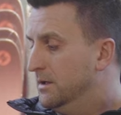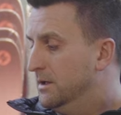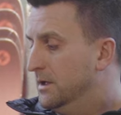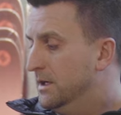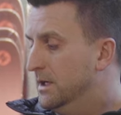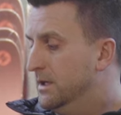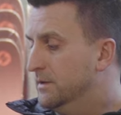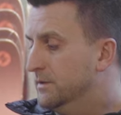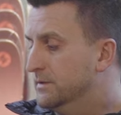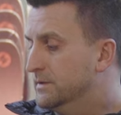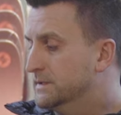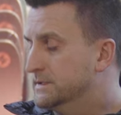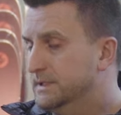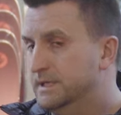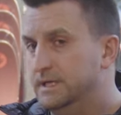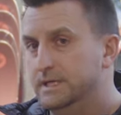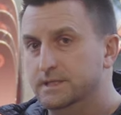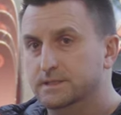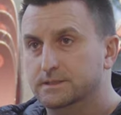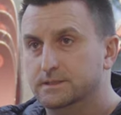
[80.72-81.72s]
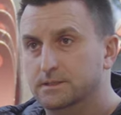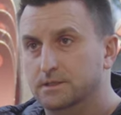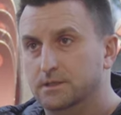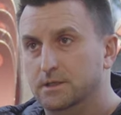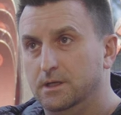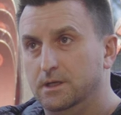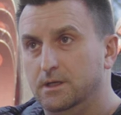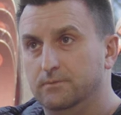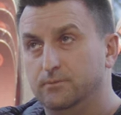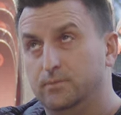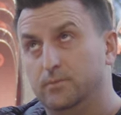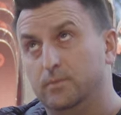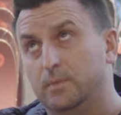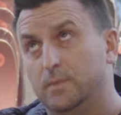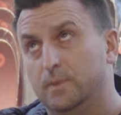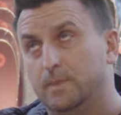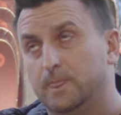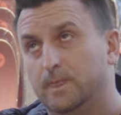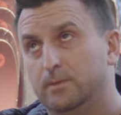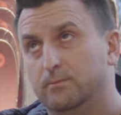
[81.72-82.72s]
The ski's
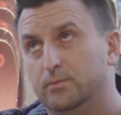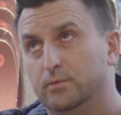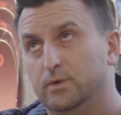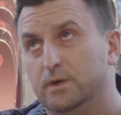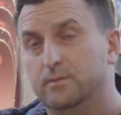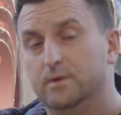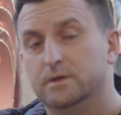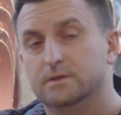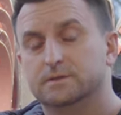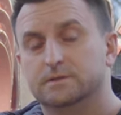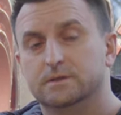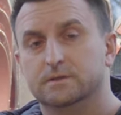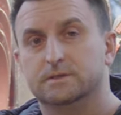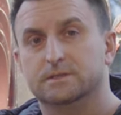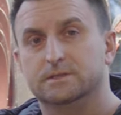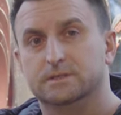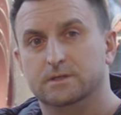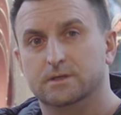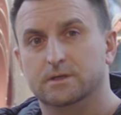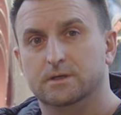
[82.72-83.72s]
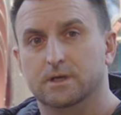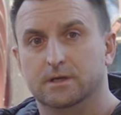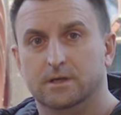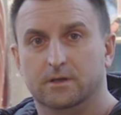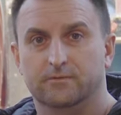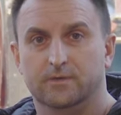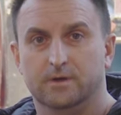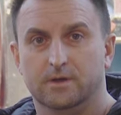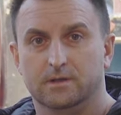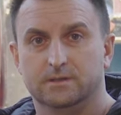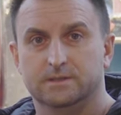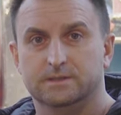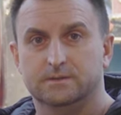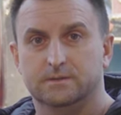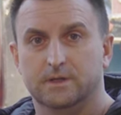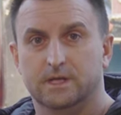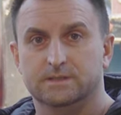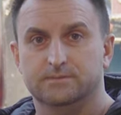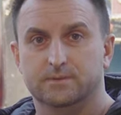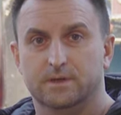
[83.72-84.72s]
pretty most suited to an advanced
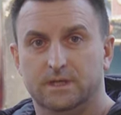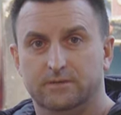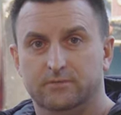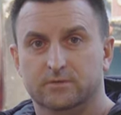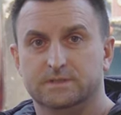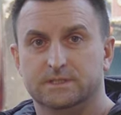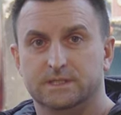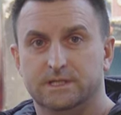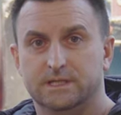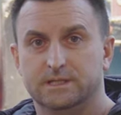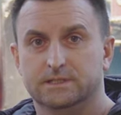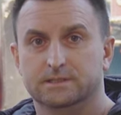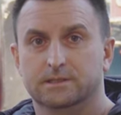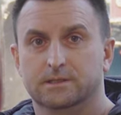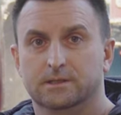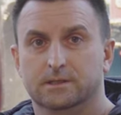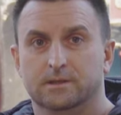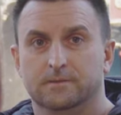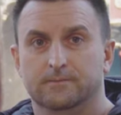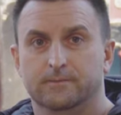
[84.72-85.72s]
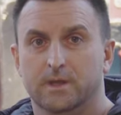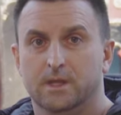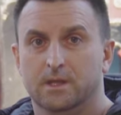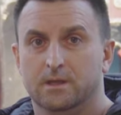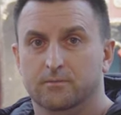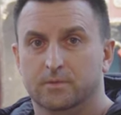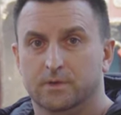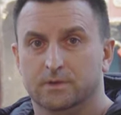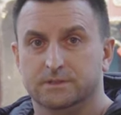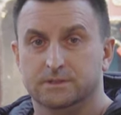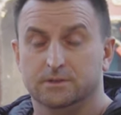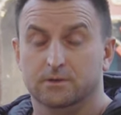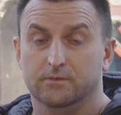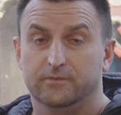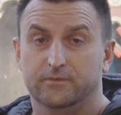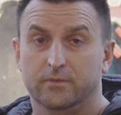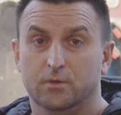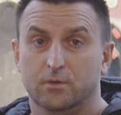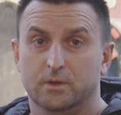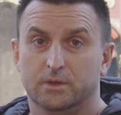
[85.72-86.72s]
to expert level skiers because it's got
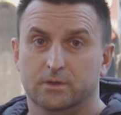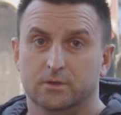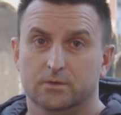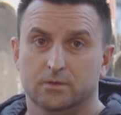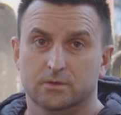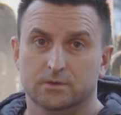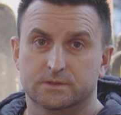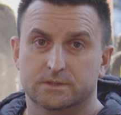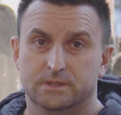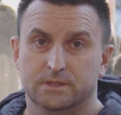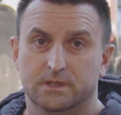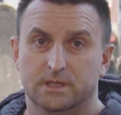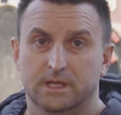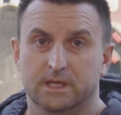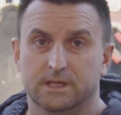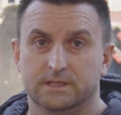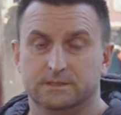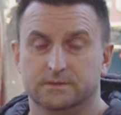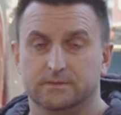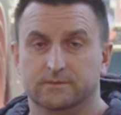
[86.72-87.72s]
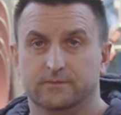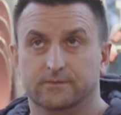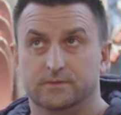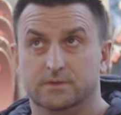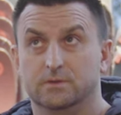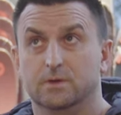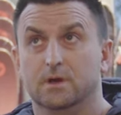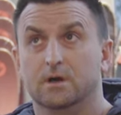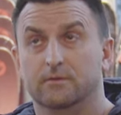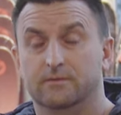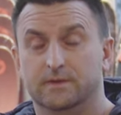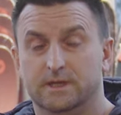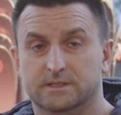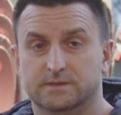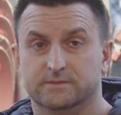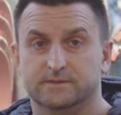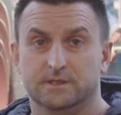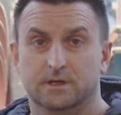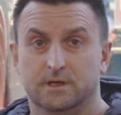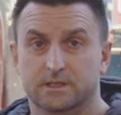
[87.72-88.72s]
a full wood core, two and a half
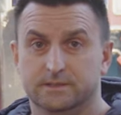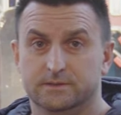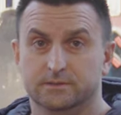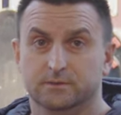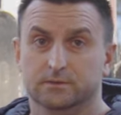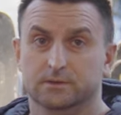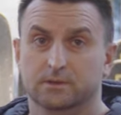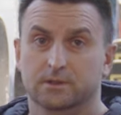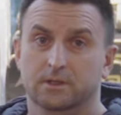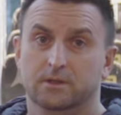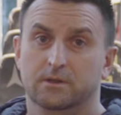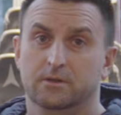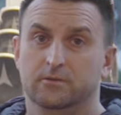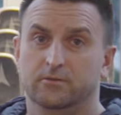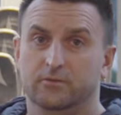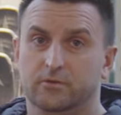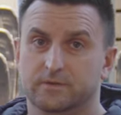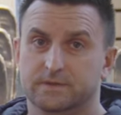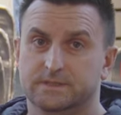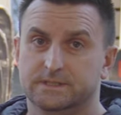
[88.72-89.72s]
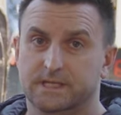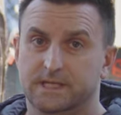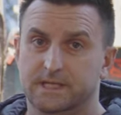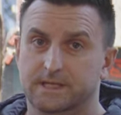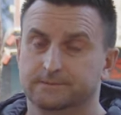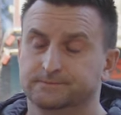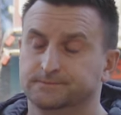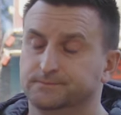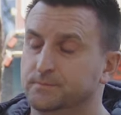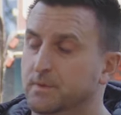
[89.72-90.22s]
layers of titanium through the ski.